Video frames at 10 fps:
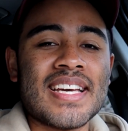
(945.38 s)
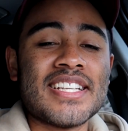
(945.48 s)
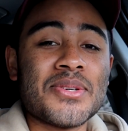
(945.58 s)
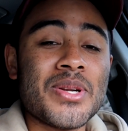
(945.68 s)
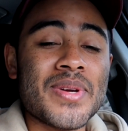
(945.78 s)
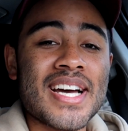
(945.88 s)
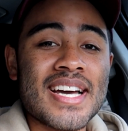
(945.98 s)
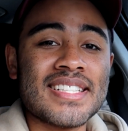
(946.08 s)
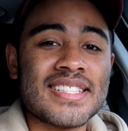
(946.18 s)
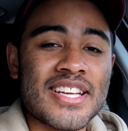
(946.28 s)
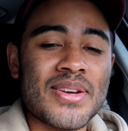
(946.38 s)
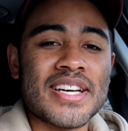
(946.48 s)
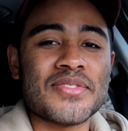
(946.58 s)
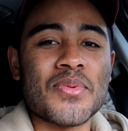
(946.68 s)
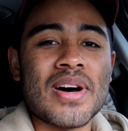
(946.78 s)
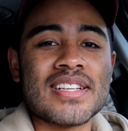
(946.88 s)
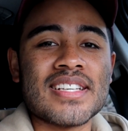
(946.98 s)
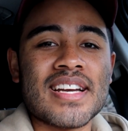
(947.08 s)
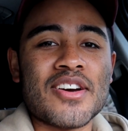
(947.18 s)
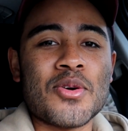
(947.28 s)
So anyway guys, thank you guys for
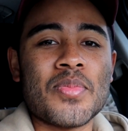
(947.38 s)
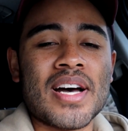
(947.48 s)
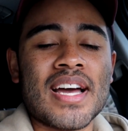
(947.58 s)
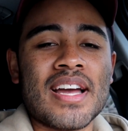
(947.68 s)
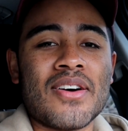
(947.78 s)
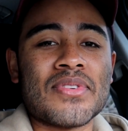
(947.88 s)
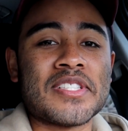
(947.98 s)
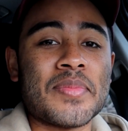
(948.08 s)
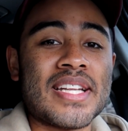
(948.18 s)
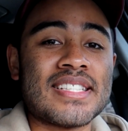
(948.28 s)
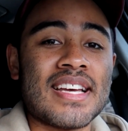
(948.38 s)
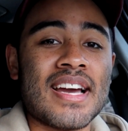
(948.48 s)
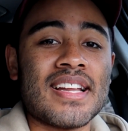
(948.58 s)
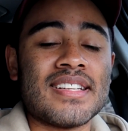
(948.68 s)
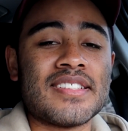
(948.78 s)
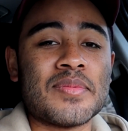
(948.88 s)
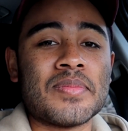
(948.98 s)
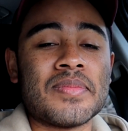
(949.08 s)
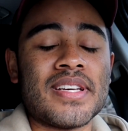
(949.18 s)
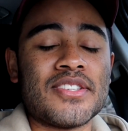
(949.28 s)
watching. I hope I offered some insight
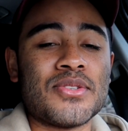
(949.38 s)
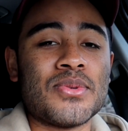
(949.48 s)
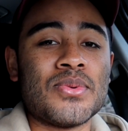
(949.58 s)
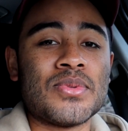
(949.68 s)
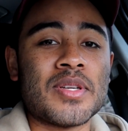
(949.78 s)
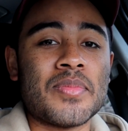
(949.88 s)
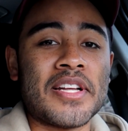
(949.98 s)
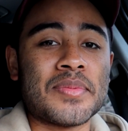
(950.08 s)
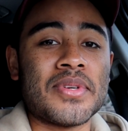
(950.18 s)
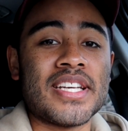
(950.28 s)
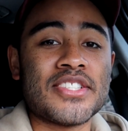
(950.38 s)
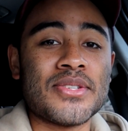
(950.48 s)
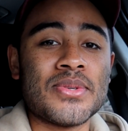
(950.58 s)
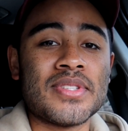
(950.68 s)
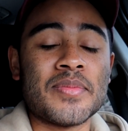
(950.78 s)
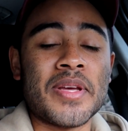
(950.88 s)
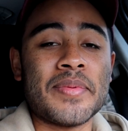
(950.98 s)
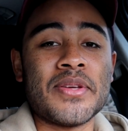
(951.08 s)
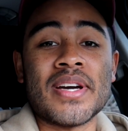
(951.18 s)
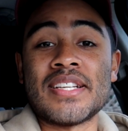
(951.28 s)
into some possible issues, and
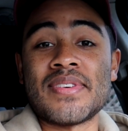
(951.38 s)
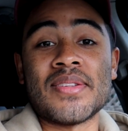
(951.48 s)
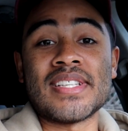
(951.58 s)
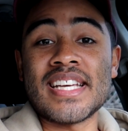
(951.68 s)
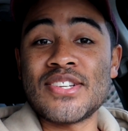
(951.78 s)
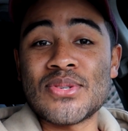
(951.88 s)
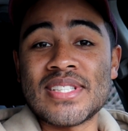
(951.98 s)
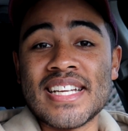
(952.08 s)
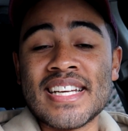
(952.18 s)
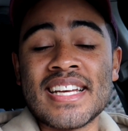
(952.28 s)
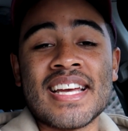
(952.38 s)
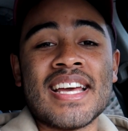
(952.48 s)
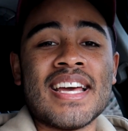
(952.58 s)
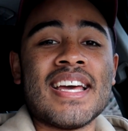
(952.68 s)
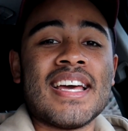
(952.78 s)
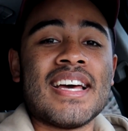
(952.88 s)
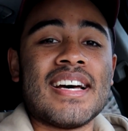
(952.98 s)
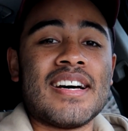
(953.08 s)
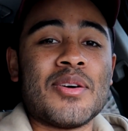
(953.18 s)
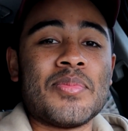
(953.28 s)
maybe you guys found this interesting
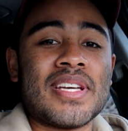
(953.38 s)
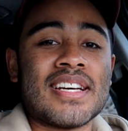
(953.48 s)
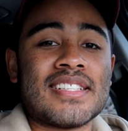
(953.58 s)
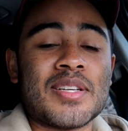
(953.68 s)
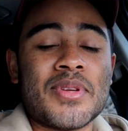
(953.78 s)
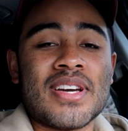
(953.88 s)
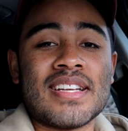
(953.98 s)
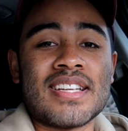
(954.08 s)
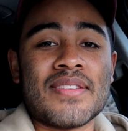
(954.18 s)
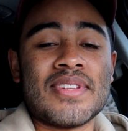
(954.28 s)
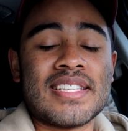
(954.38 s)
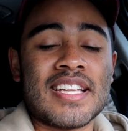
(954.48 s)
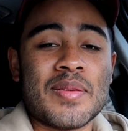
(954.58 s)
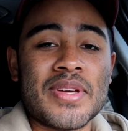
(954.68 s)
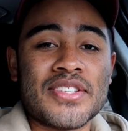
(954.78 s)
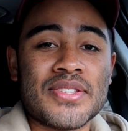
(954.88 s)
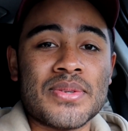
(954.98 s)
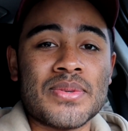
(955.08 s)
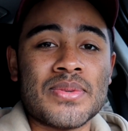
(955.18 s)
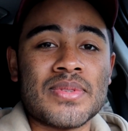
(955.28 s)
because some of you guys have these same
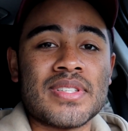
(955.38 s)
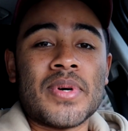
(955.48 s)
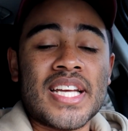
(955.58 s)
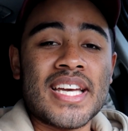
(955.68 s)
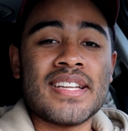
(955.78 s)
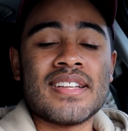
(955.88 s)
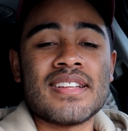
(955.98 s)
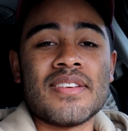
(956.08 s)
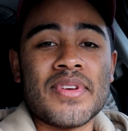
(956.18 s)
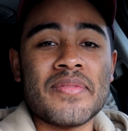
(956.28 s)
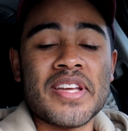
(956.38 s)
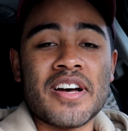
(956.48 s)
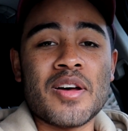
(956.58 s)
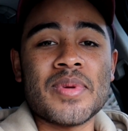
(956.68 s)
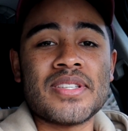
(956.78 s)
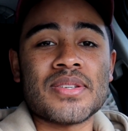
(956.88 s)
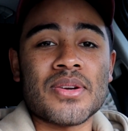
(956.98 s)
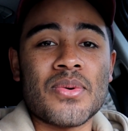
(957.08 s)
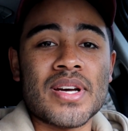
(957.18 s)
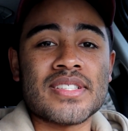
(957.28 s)
issues. But again, if you have any comments or
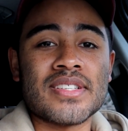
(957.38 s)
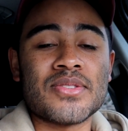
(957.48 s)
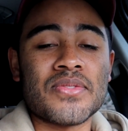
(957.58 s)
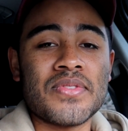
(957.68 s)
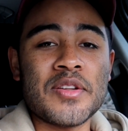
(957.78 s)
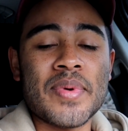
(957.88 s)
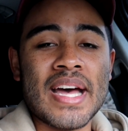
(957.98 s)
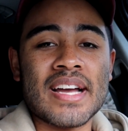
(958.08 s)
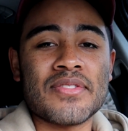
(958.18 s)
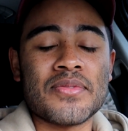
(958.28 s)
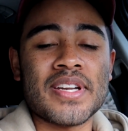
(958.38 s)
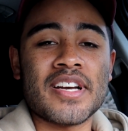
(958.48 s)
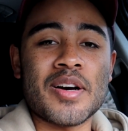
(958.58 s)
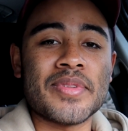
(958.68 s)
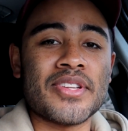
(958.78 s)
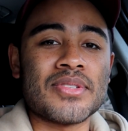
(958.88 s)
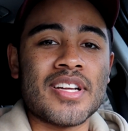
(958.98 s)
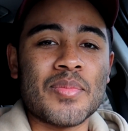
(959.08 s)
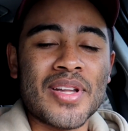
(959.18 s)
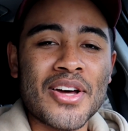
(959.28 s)
questions or feedback, feel free to comment those
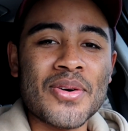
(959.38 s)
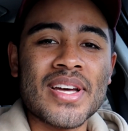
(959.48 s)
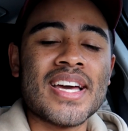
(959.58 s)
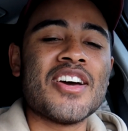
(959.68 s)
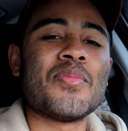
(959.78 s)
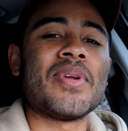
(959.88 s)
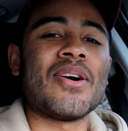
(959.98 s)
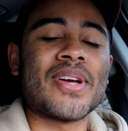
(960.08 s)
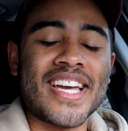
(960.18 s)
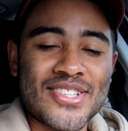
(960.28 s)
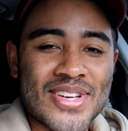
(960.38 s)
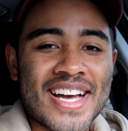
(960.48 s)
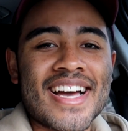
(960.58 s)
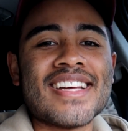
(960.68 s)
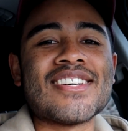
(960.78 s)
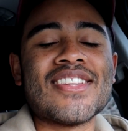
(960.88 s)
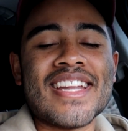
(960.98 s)
down below, but I will catch you guys on the